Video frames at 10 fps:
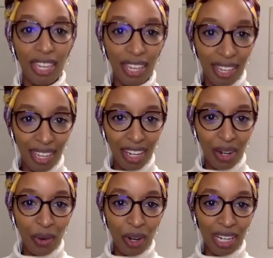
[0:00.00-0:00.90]

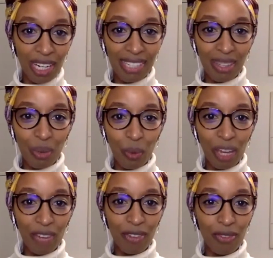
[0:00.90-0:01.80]
thinking, or at least a
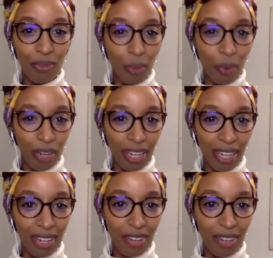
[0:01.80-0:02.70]
way of
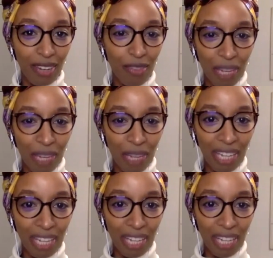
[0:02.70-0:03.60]
working, of
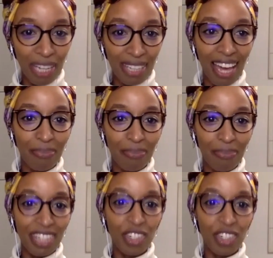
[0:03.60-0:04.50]
being that
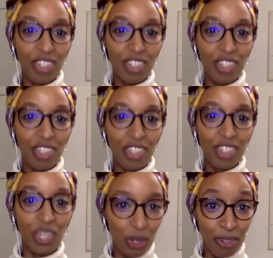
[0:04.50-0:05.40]
I have been
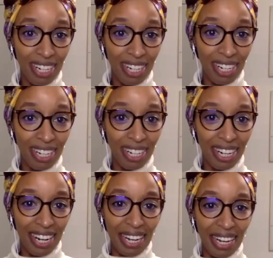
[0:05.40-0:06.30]
introduced to
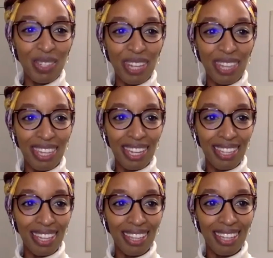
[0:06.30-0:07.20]
before. So I
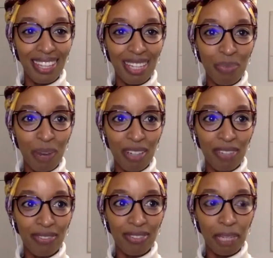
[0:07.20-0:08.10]
think that part
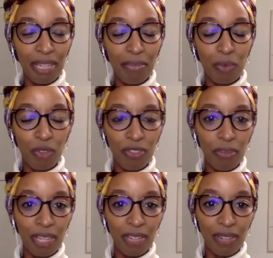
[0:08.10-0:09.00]
of being more
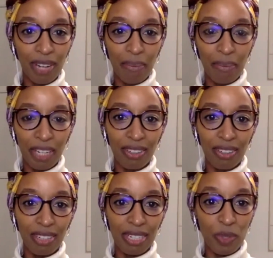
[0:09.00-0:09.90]
familiar with what's happening
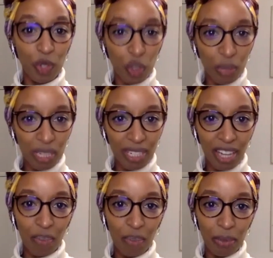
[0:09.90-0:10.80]
on social media and
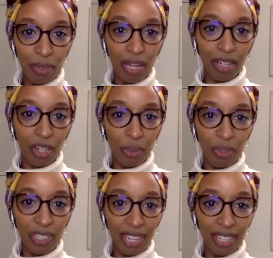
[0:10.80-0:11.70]
how people are
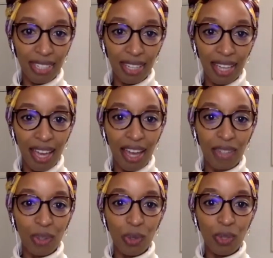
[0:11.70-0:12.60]
communicating
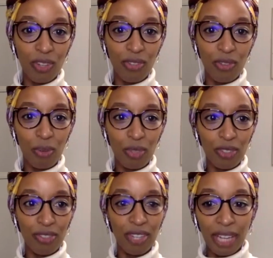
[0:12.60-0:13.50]
has also informed
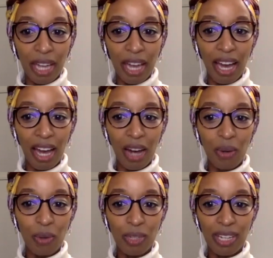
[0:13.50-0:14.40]
of, okay,
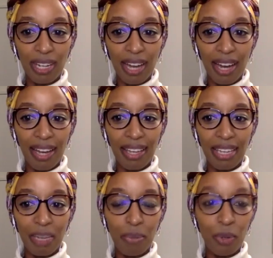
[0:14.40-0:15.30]
how can
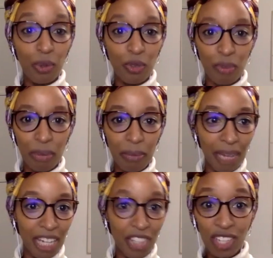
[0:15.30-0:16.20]
I improve maybe
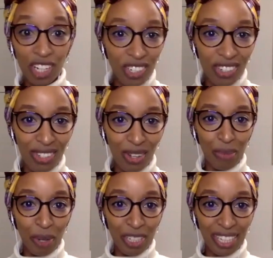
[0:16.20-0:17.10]
my introductions on the
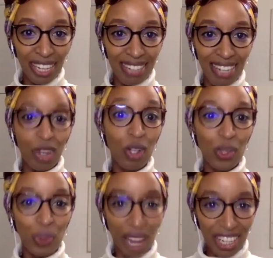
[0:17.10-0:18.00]
podcast, call
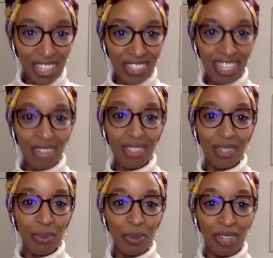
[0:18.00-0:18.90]
to actions, how does
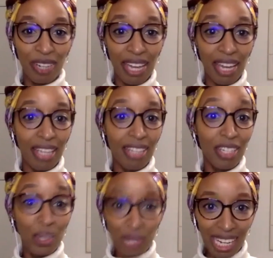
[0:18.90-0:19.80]
it work in
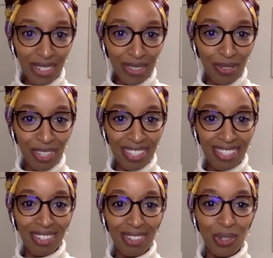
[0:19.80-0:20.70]
the newsletter, for
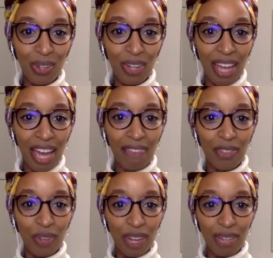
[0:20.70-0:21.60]
instance. So
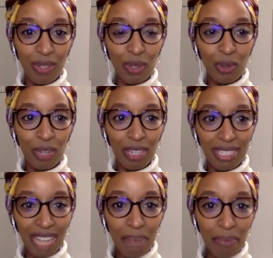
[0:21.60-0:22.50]
I've tried to
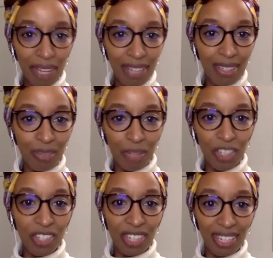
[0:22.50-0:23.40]
adapt that as
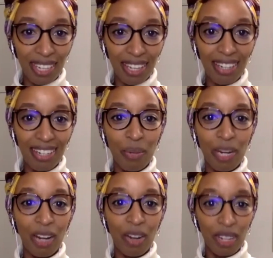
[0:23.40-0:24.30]
much as I can,
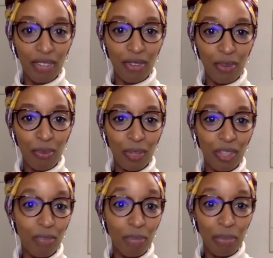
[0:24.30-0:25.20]
really learning from
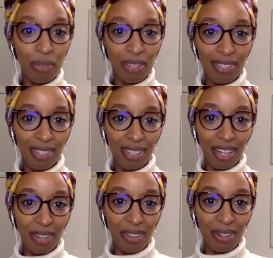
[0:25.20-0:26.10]
what the people are
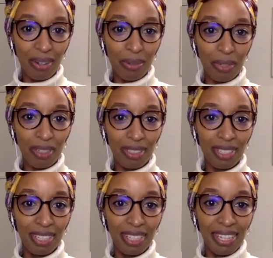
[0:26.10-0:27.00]
saying out there as well.
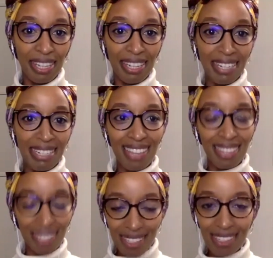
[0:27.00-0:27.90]
And I
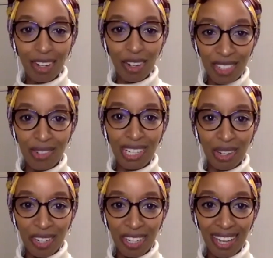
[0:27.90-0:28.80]
think it's a continuous
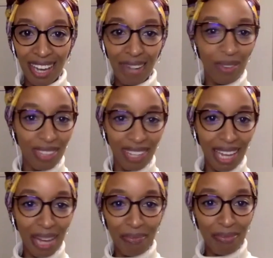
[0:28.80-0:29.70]
learning. I don't
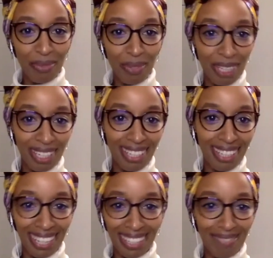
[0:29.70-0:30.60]
think I'm really
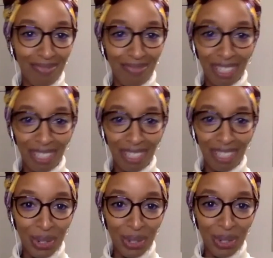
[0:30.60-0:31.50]
like
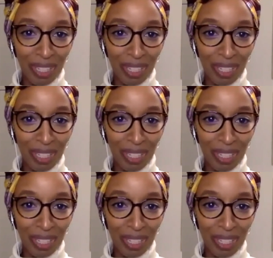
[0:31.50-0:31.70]
finished